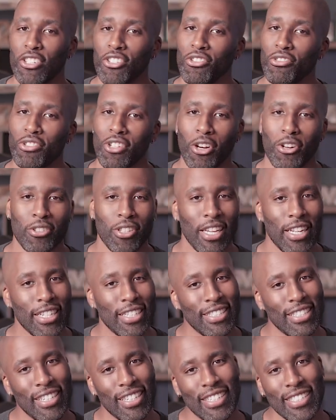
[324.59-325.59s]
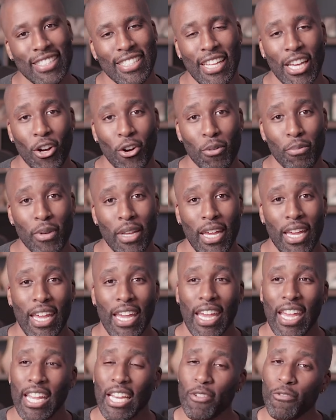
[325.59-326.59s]
You know that it does help.
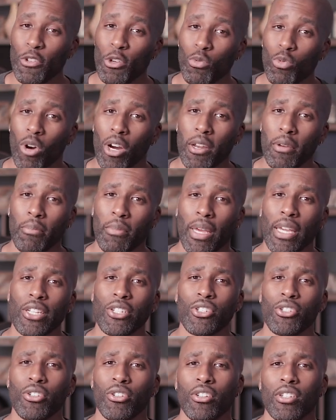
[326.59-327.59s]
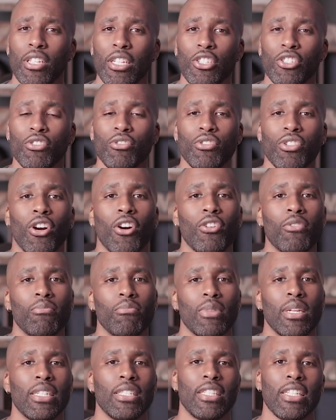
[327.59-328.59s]
And if you want to make sure that you don't
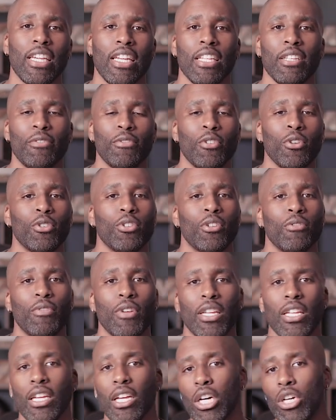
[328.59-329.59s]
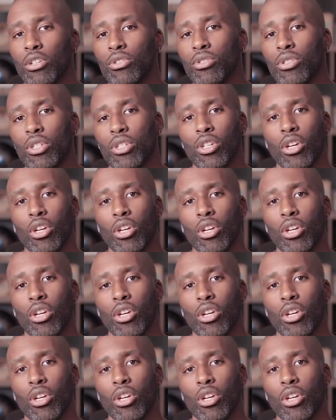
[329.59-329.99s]
miss any future videos,